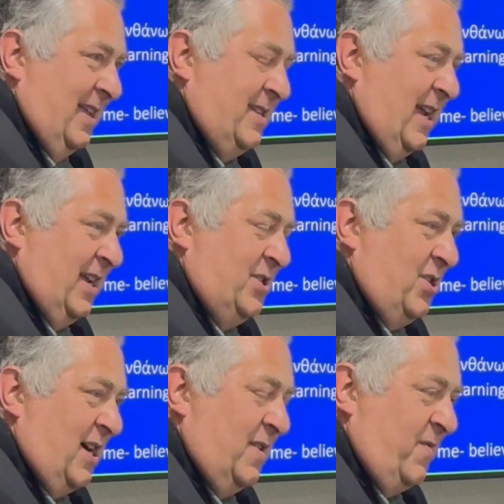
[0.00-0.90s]
take
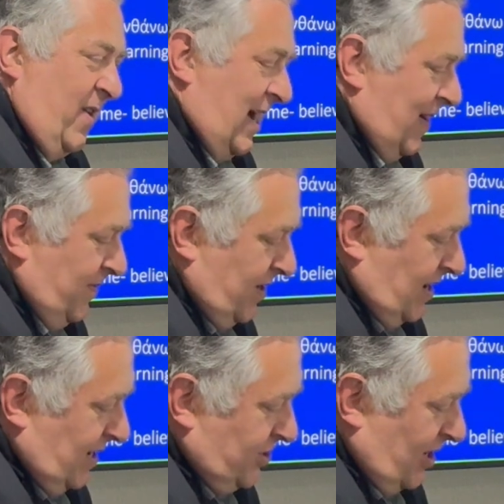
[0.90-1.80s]
John
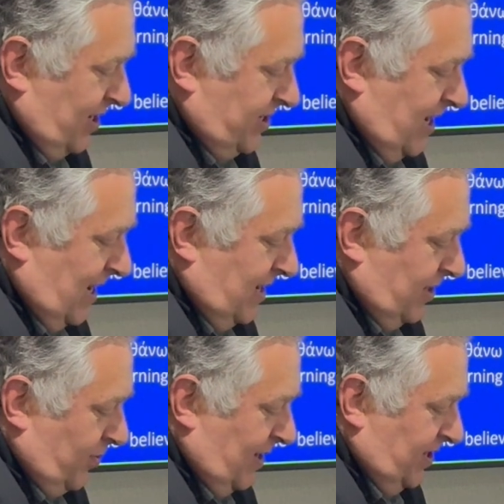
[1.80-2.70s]

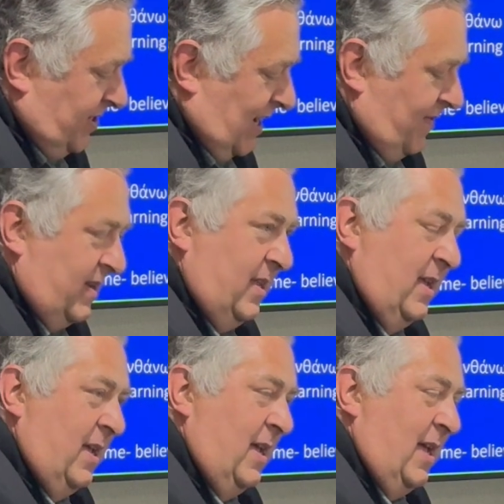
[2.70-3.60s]
10:27,
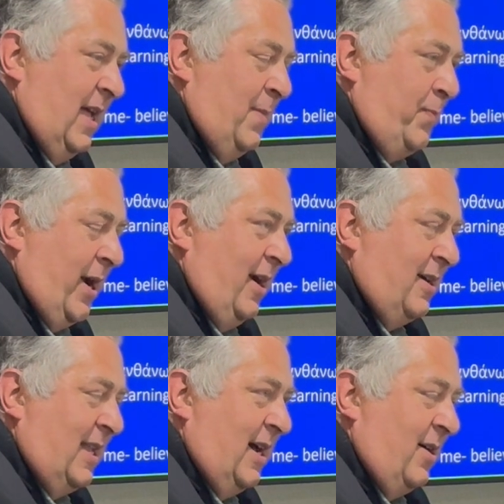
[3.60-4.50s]
and
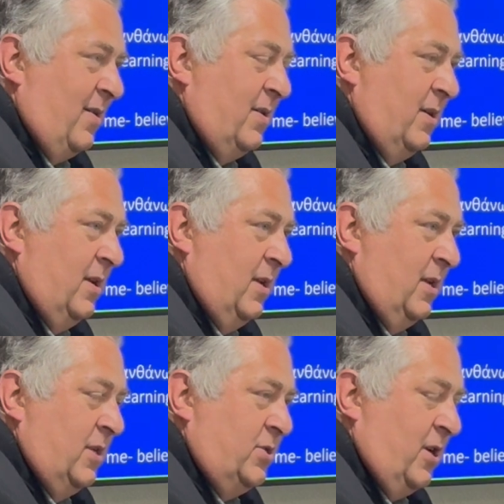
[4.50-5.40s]
parallel
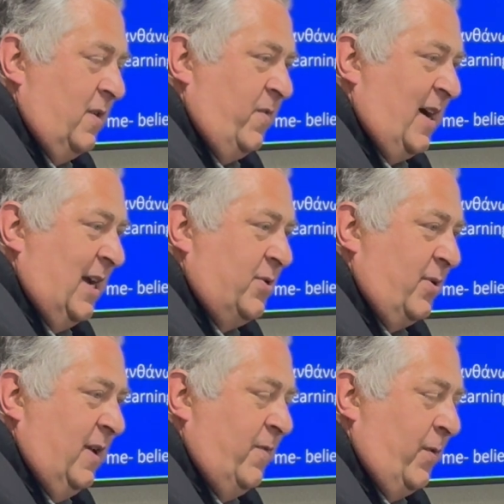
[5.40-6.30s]
John
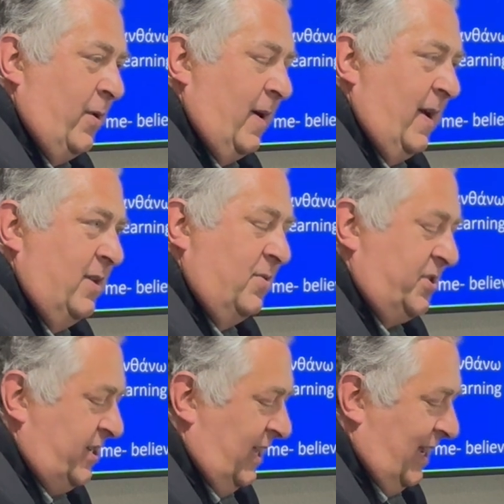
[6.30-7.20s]
5:24, and you'll
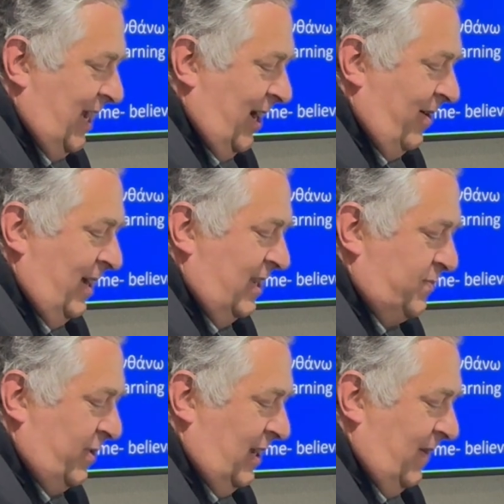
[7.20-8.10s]
see it. Hearing is
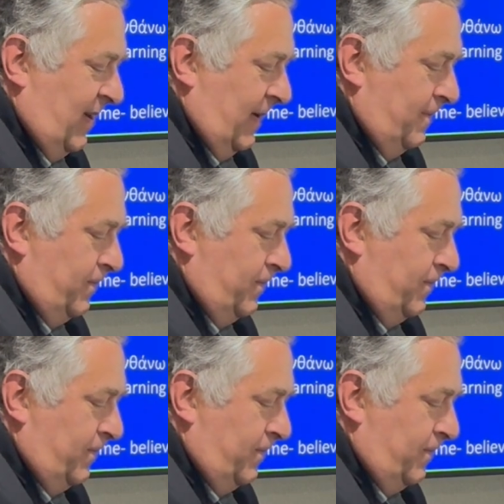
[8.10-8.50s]
believing.